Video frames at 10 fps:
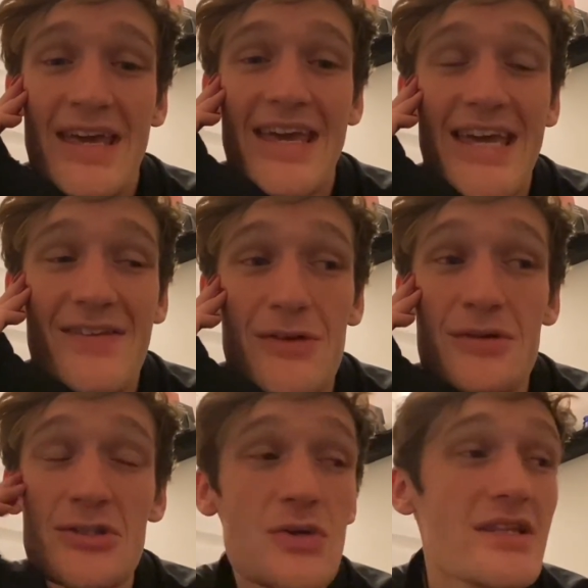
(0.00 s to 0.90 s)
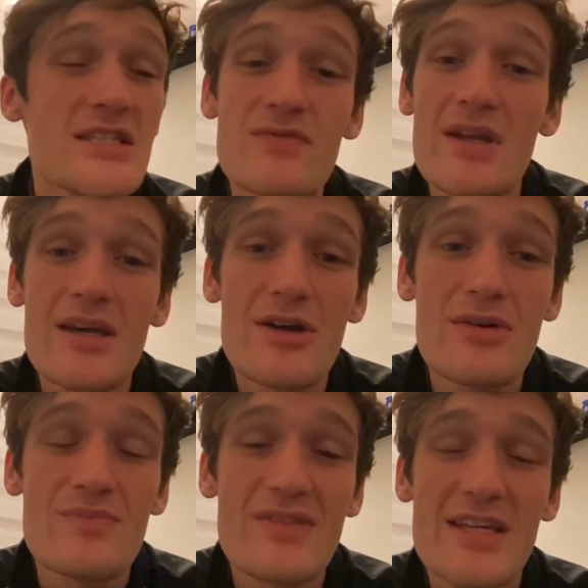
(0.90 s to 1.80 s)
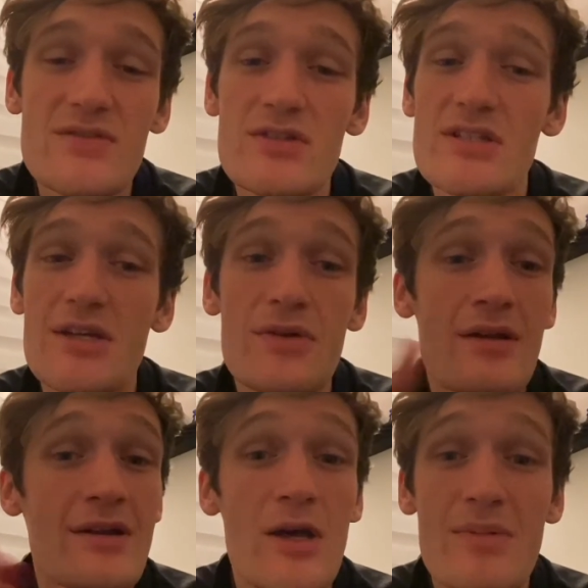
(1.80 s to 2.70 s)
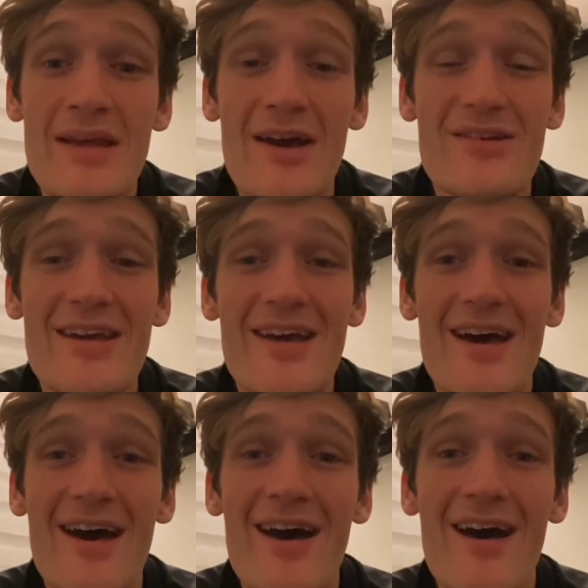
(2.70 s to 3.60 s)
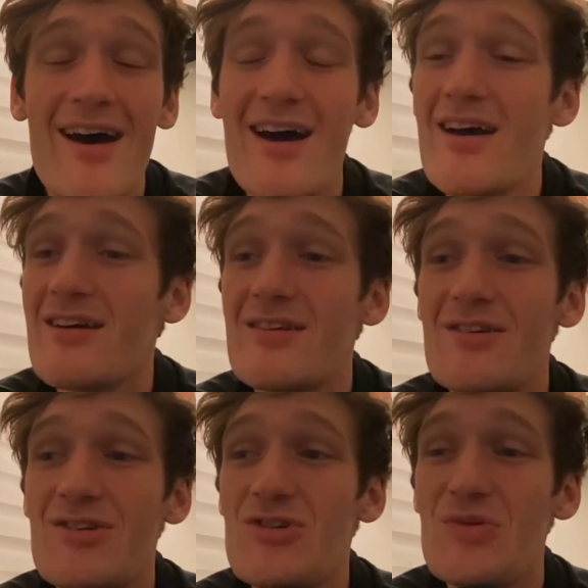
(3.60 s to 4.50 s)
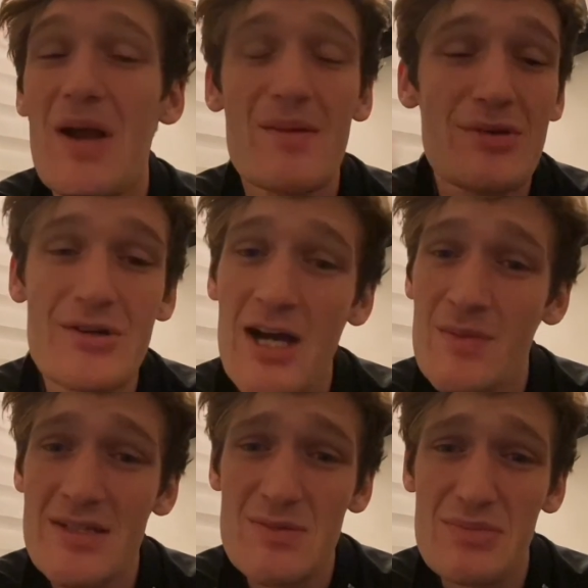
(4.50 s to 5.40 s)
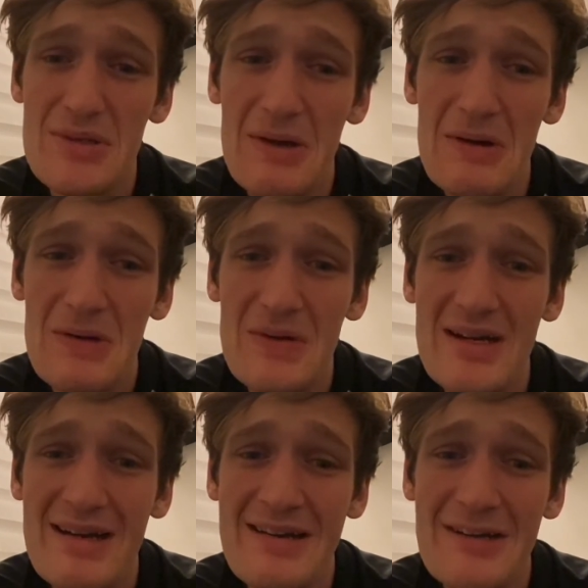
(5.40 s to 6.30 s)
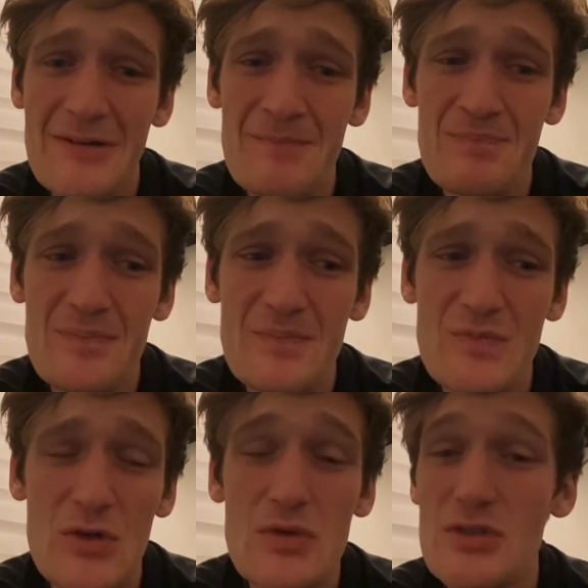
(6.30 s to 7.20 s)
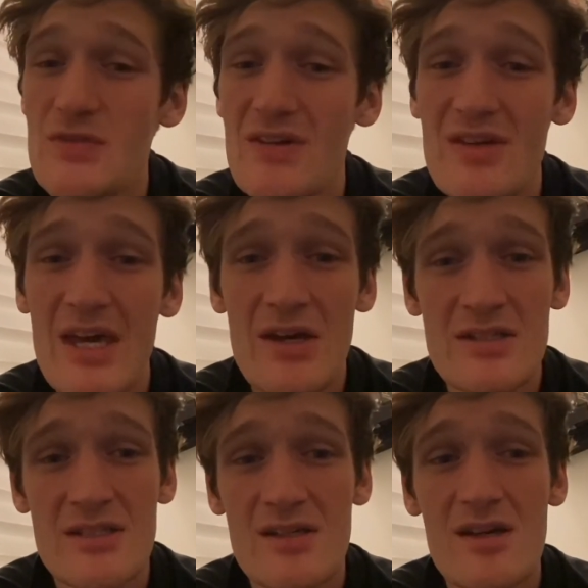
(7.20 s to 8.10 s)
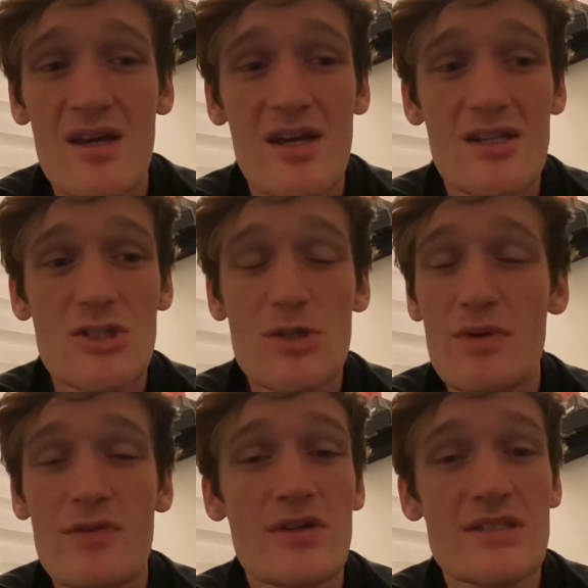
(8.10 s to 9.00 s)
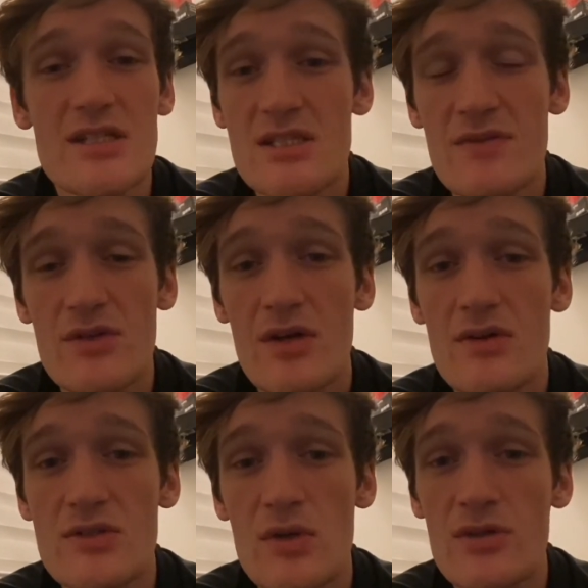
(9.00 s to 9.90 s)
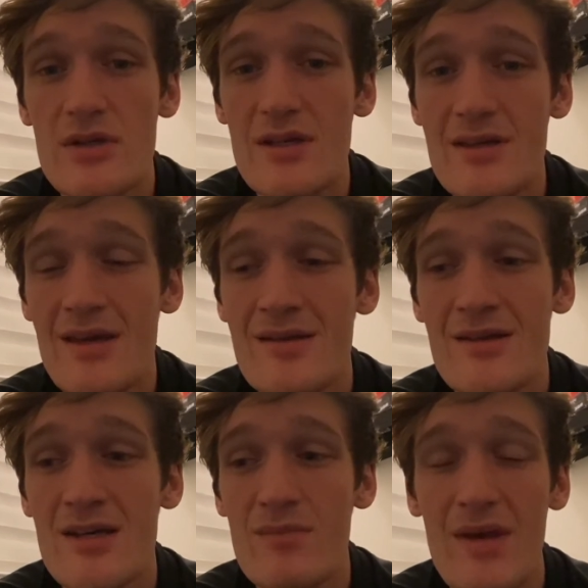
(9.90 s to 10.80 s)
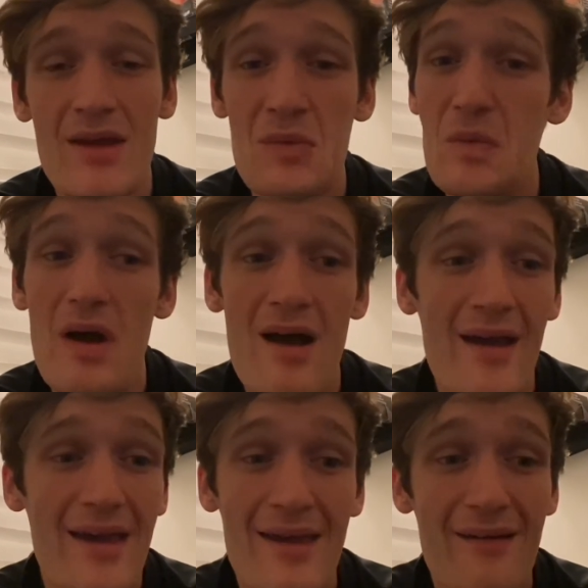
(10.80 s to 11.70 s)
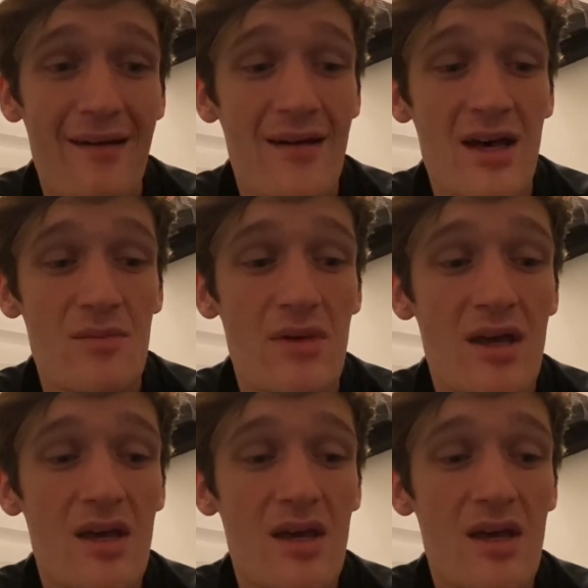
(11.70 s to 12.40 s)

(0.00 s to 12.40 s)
if you enjoyed this video, thanks for sticking around and helping out. Uh, drop your comments below. Um, who's your favorite character? Do you prefer Six of Crows or Crooked Kingdom, and why? Um,